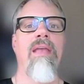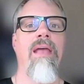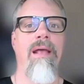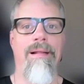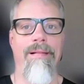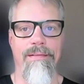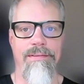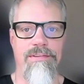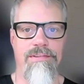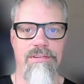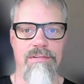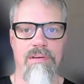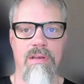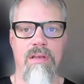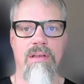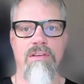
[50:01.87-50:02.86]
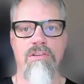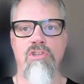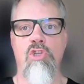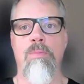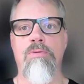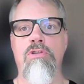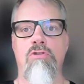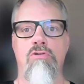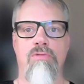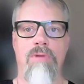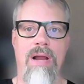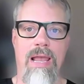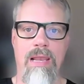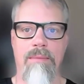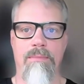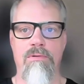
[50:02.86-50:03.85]
else
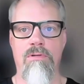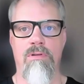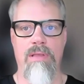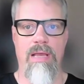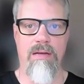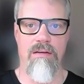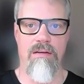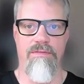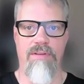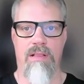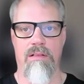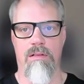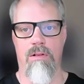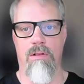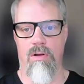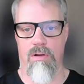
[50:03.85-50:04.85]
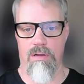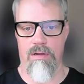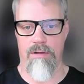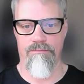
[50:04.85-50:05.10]
subscribe to that event log.